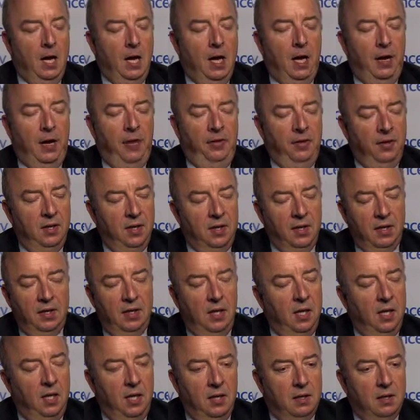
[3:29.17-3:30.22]
I think
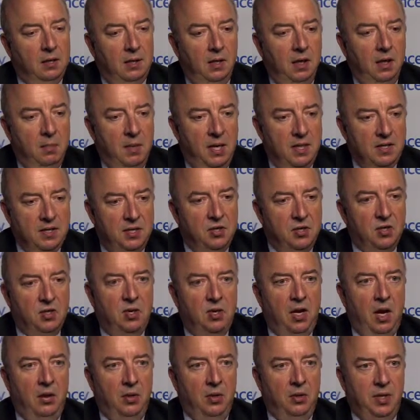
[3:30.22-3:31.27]
the clear message
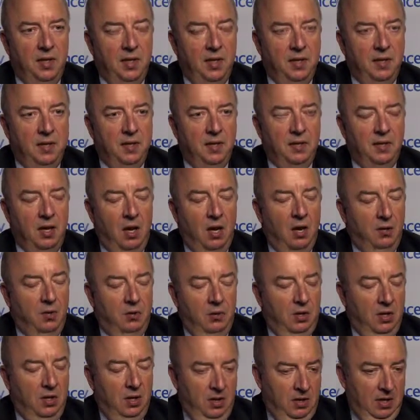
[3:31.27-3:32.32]

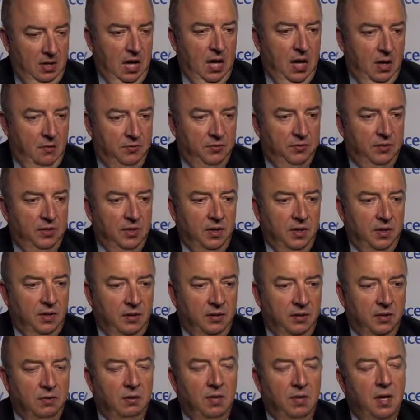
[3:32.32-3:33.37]
after
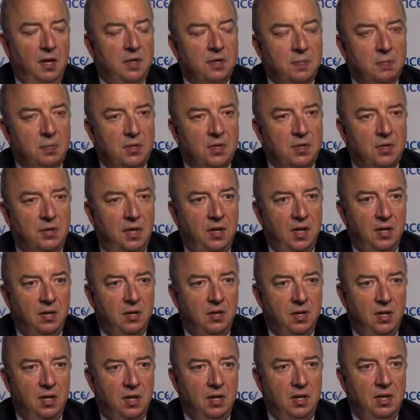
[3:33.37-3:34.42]
today's
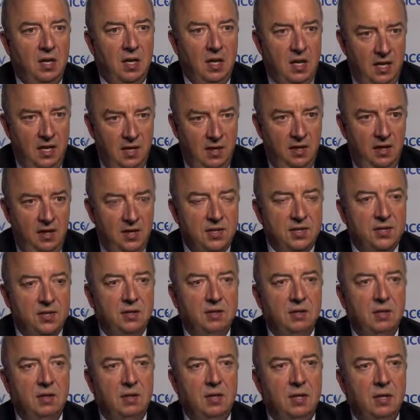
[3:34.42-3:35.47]
presentation
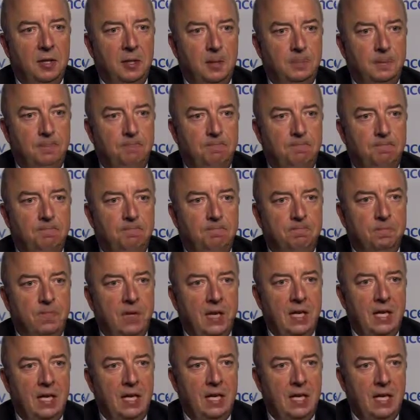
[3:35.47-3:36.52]
is
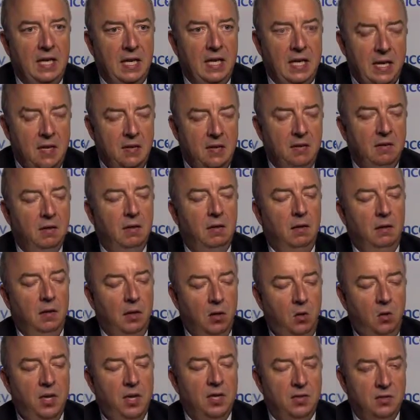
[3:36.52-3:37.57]
in a
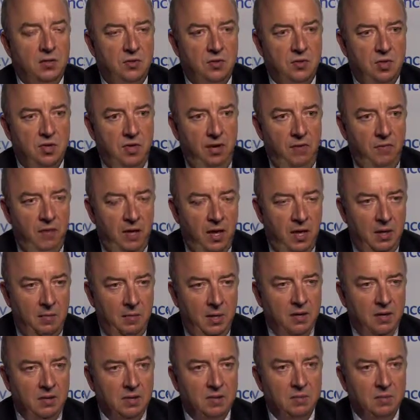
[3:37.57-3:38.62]
low estrogen
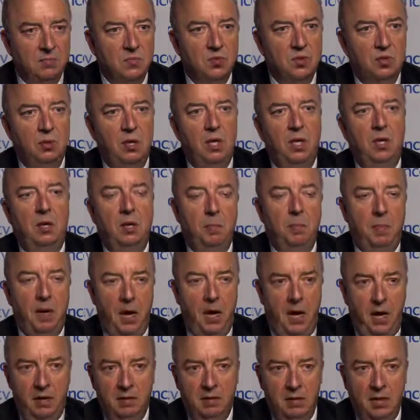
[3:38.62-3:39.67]
environment, so either
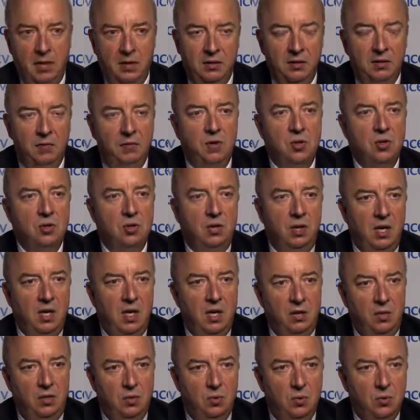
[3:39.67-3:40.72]
by artificially
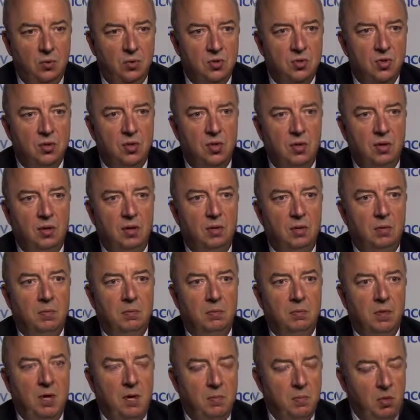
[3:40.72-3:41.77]
induced
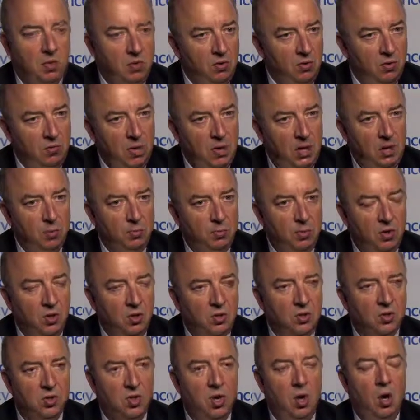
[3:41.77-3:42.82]
premature
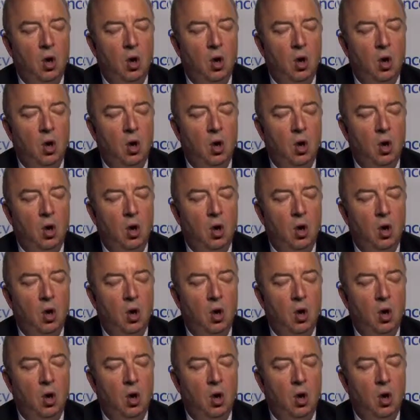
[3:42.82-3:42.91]
menopause